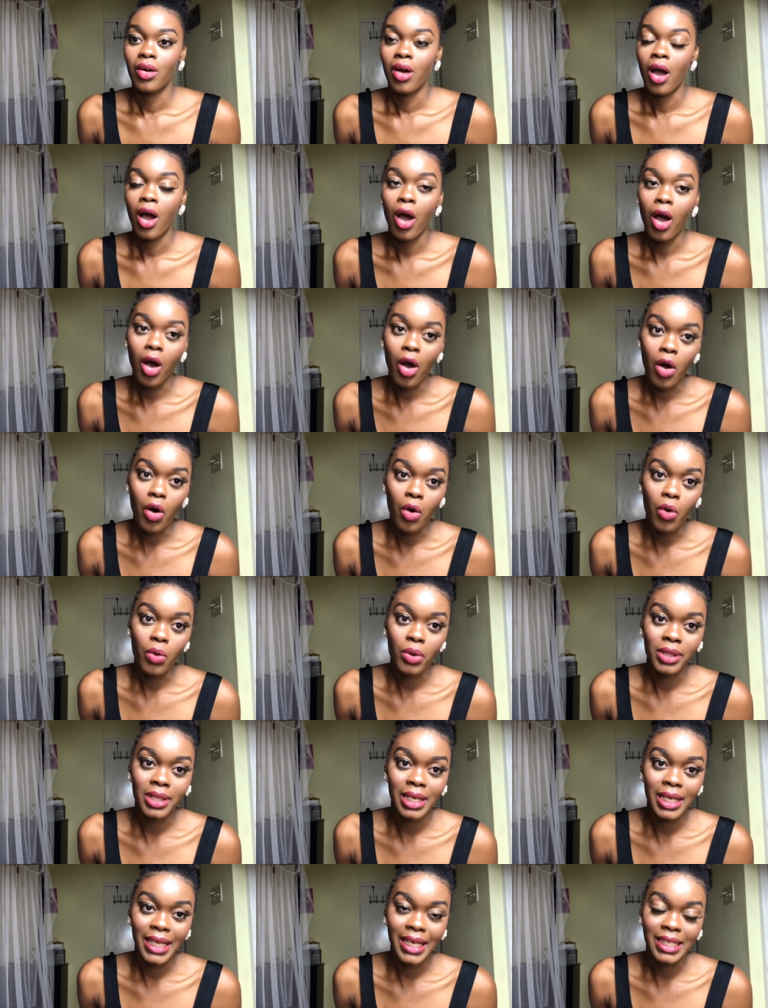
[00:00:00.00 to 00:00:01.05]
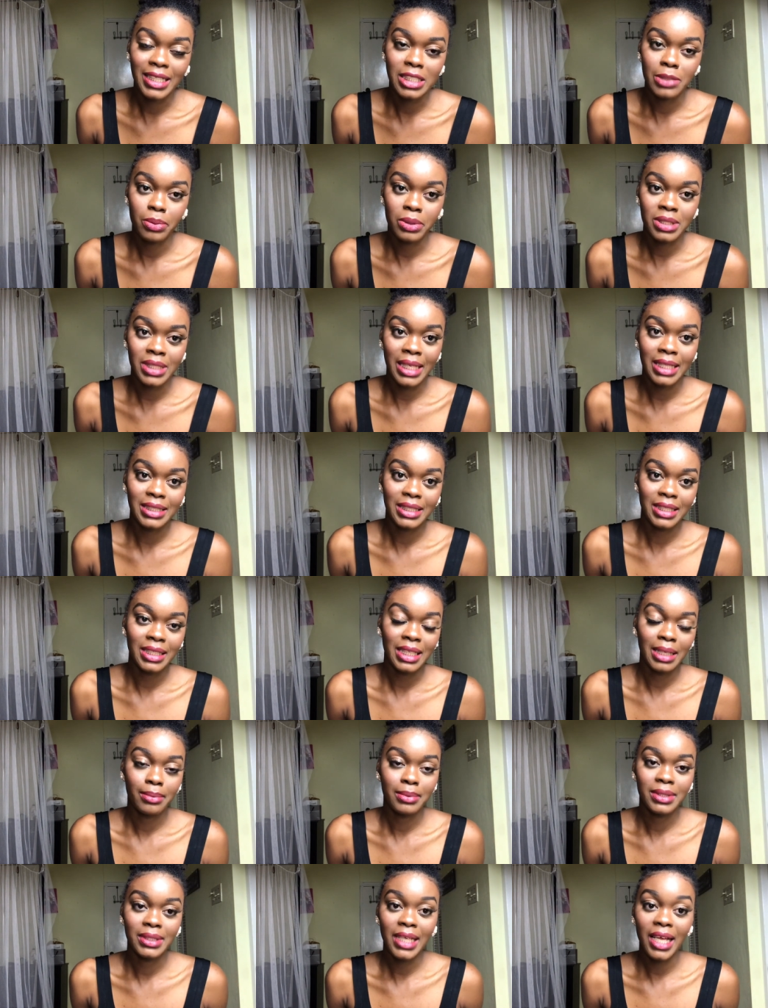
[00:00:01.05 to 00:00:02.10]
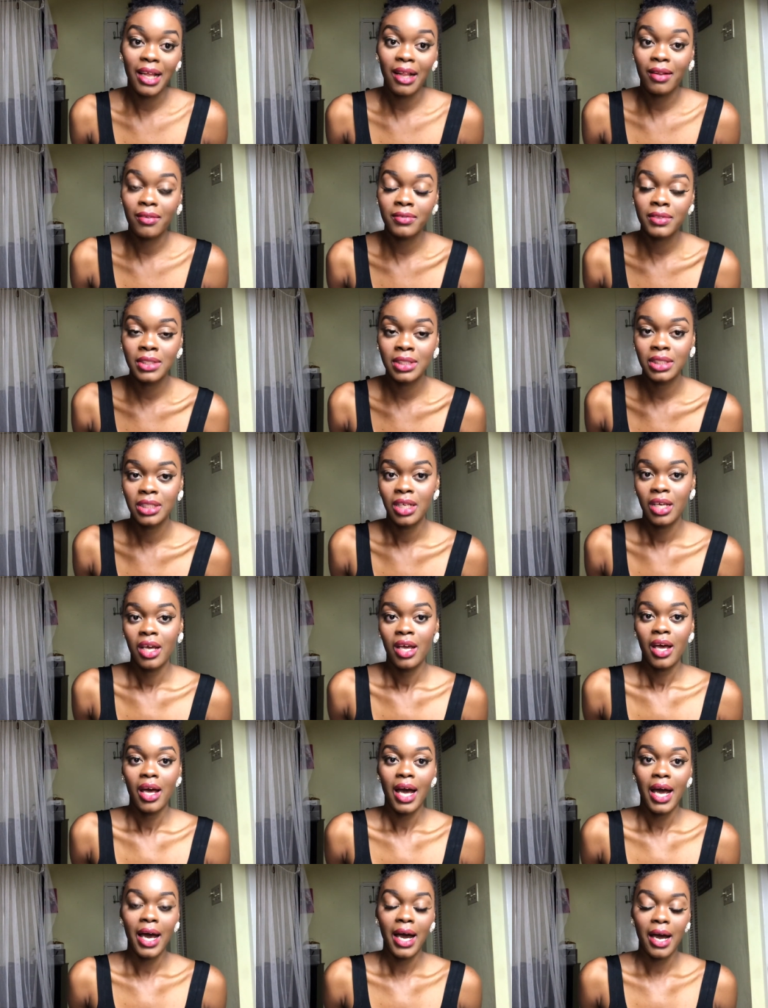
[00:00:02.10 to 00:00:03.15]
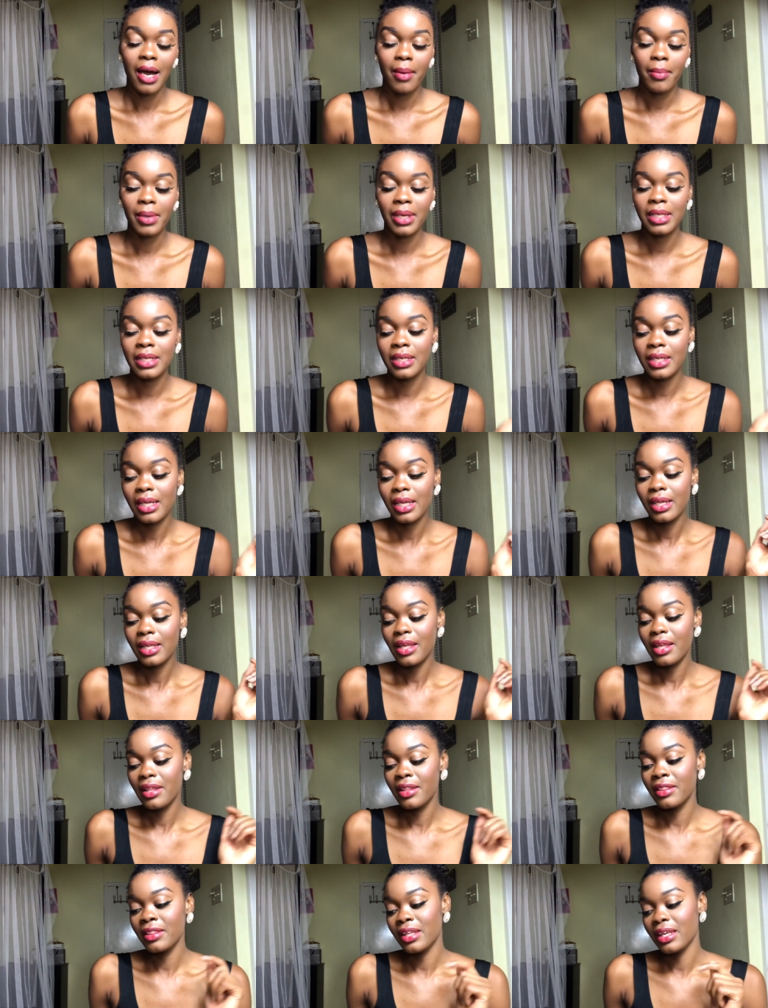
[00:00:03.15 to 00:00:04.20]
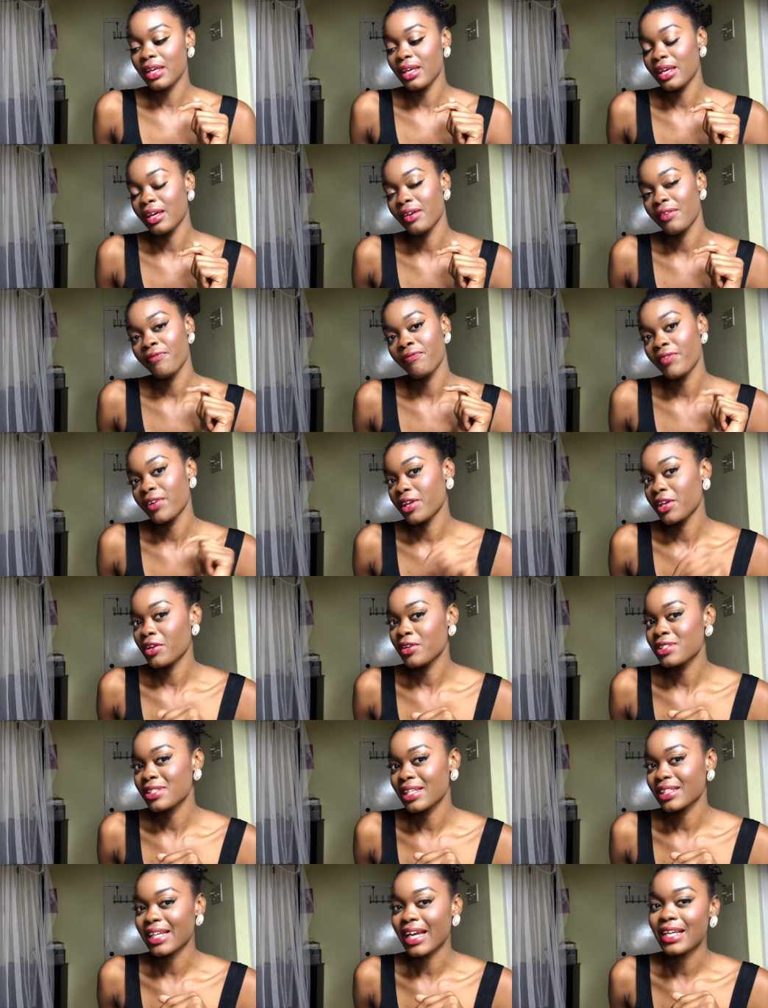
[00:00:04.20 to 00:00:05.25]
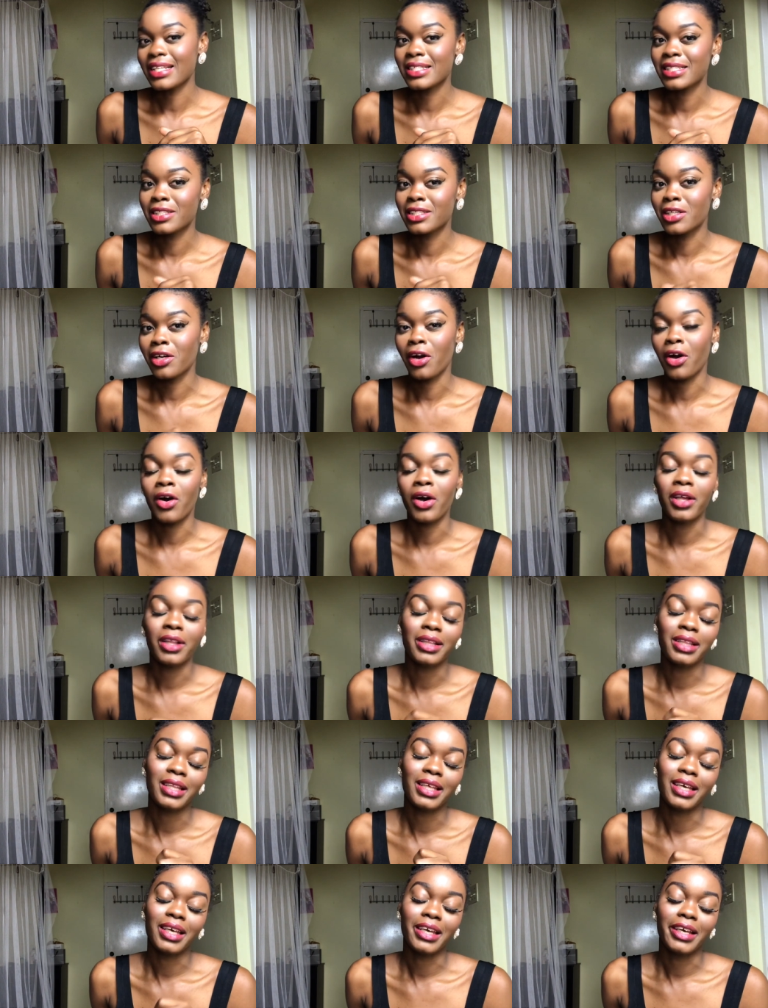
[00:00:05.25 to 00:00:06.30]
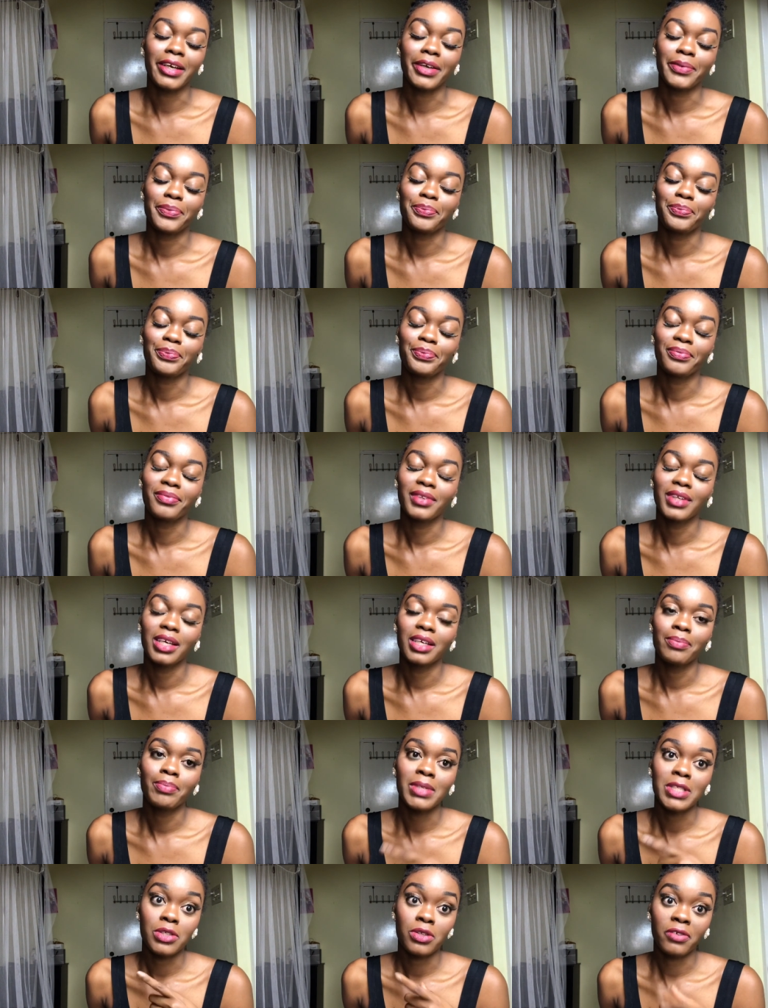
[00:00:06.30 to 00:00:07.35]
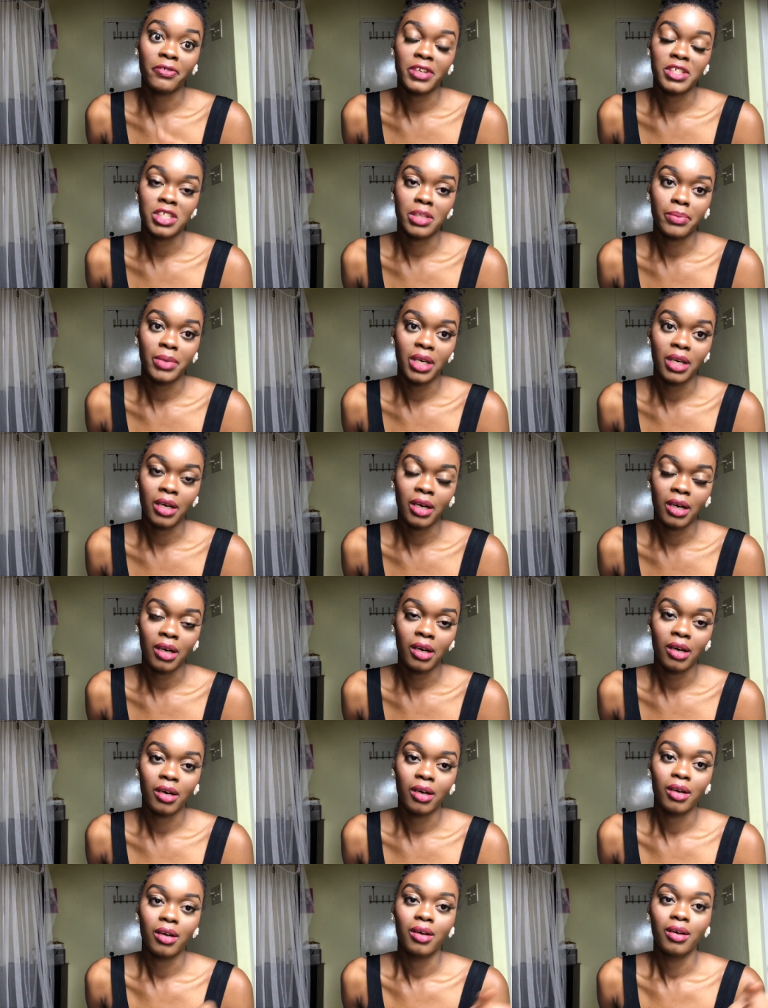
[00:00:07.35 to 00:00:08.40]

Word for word: how the ladies presented themselves um, in the videos that I see on the Miss Universe Jamaica